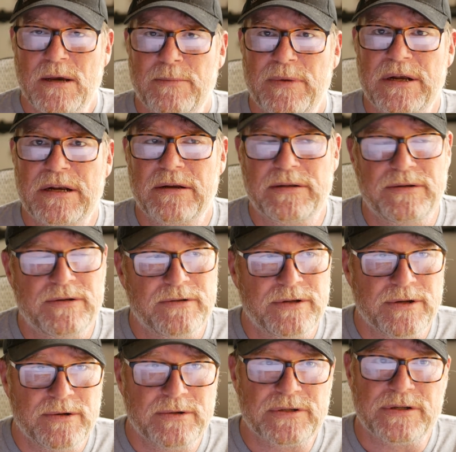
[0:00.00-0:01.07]
but you
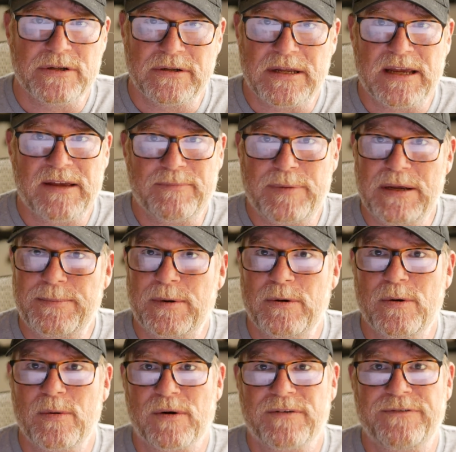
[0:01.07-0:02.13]
do still have people
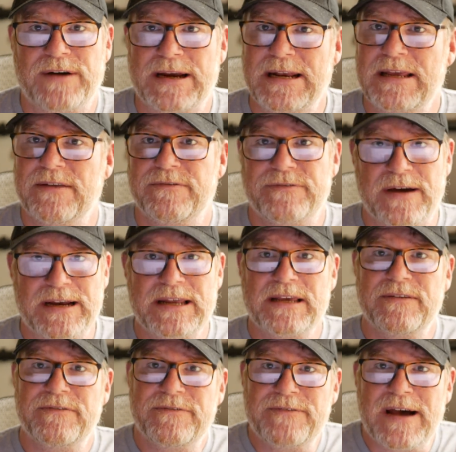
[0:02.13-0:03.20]
who are fighting and fighting
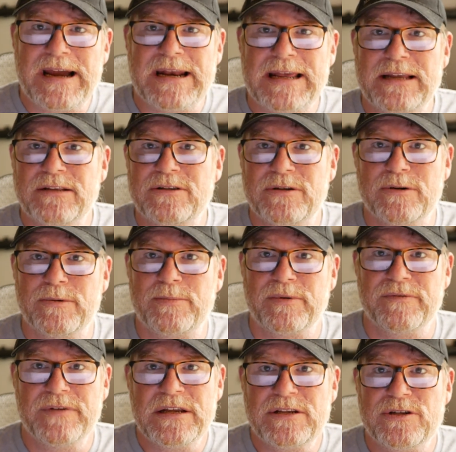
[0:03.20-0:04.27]
and fighting to
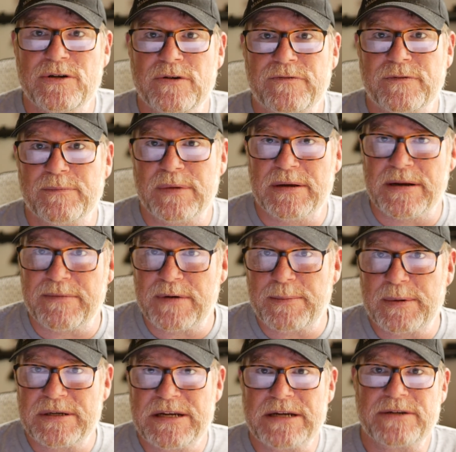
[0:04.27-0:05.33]
prevent you from being able to
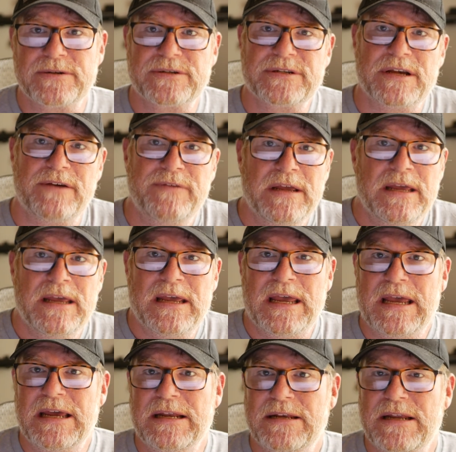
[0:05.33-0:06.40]
protect yourself.
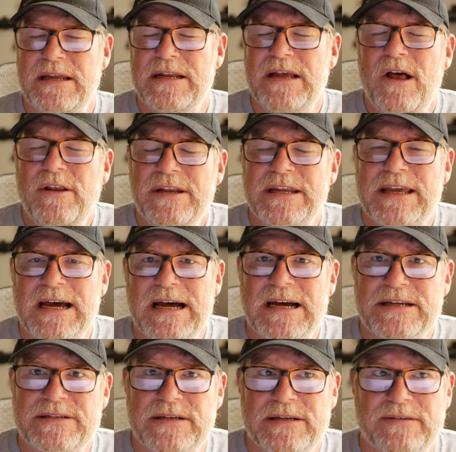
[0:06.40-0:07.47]
And all in the
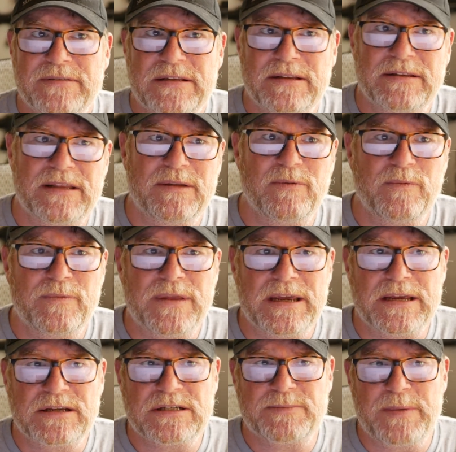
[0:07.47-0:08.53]
guise of that
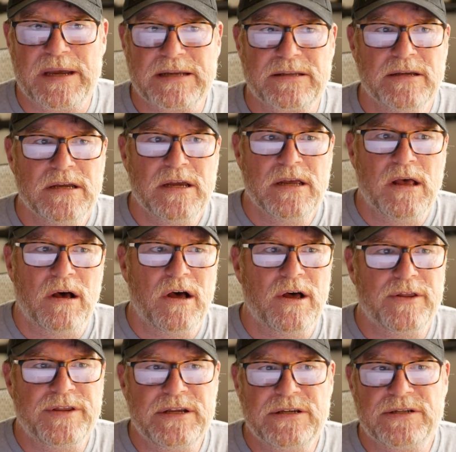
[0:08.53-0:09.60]
they expect,
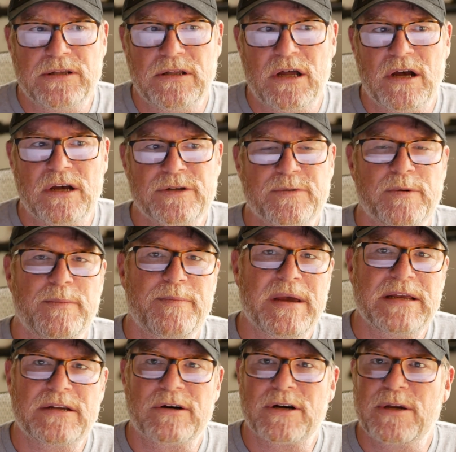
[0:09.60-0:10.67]
oh, these laws will
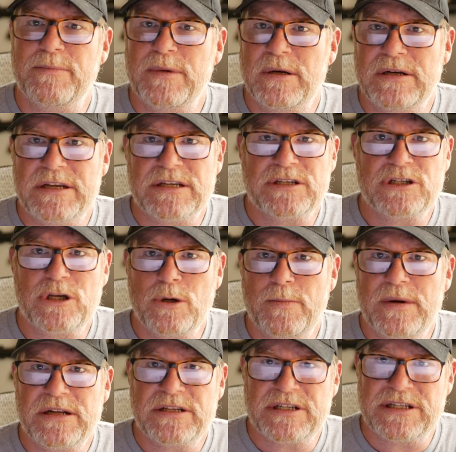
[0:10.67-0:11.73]
make our communities so
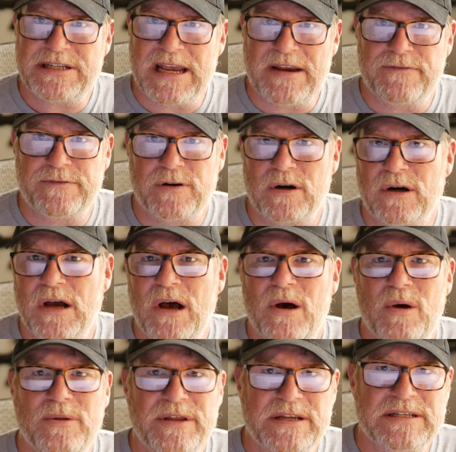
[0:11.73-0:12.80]
much safer.
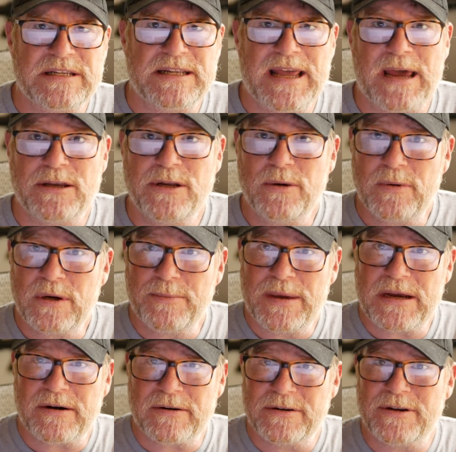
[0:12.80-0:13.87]
Oh, this and that. You know what will
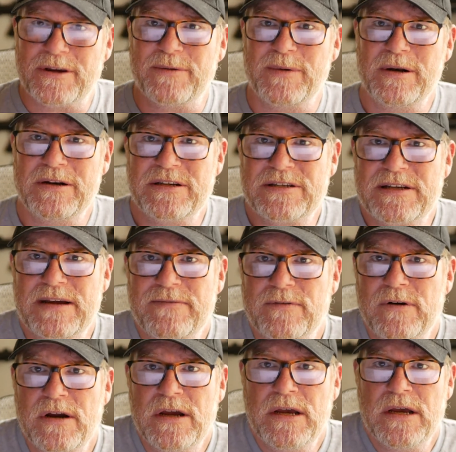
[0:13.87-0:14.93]
make our community
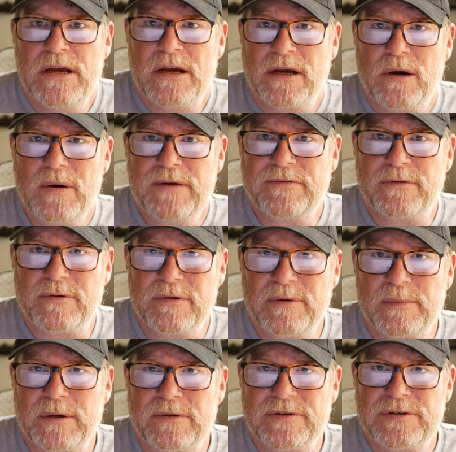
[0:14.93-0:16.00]
safer? Go after
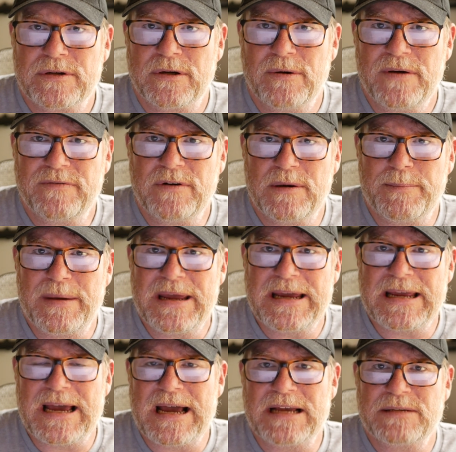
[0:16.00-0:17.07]
criminals. Go after the bad
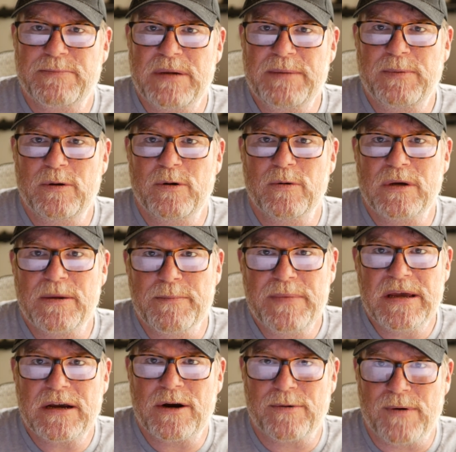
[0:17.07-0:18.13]
guys. People who
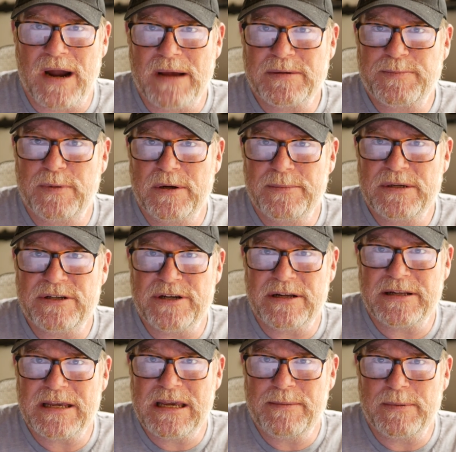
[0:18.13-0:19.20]
commit crimes, put them in jail
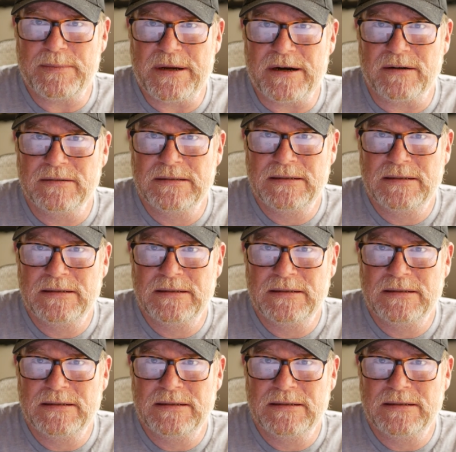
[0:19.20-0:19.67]
and keep them there.